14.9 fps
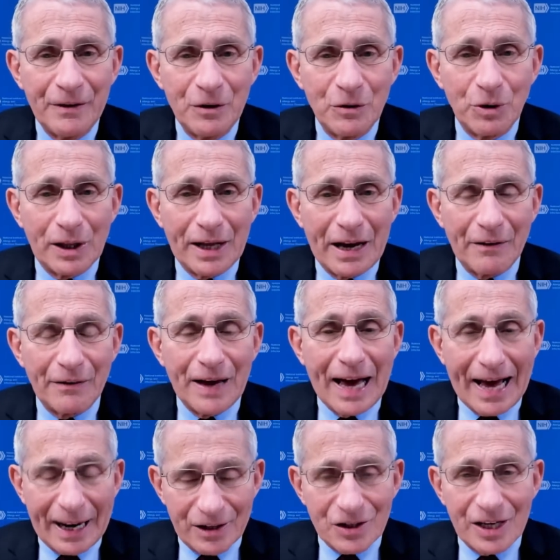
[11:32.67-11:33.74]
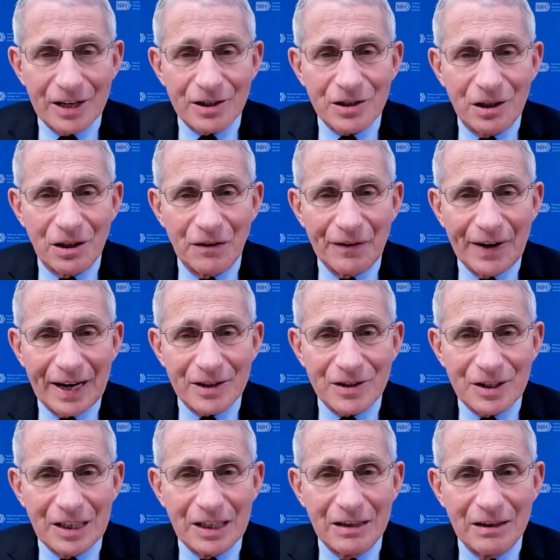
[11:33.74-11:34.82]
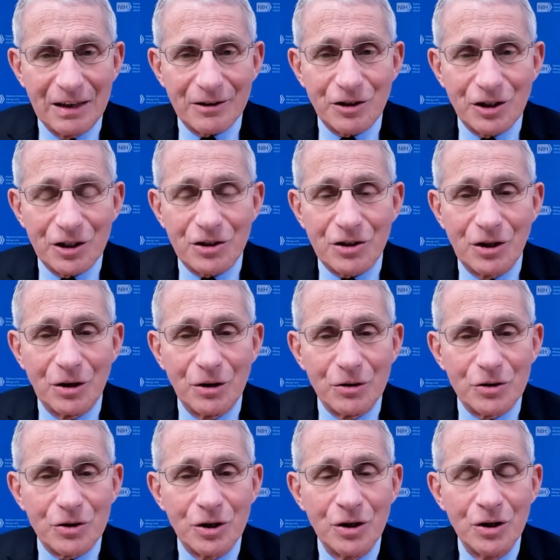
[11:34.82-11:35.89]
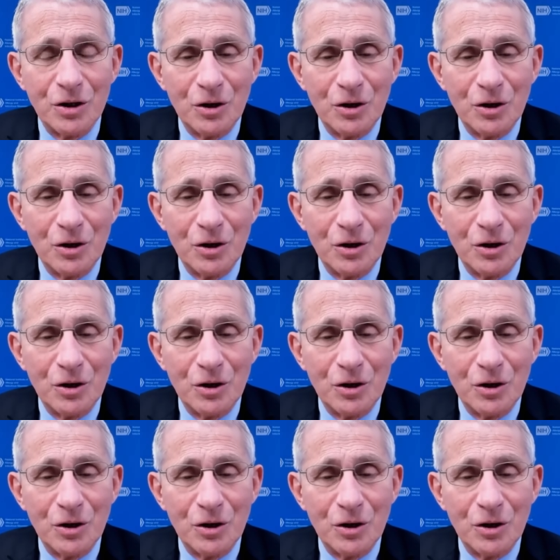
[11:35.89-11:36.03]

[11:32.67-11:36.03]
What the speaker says: will have access to the vaccine, not just those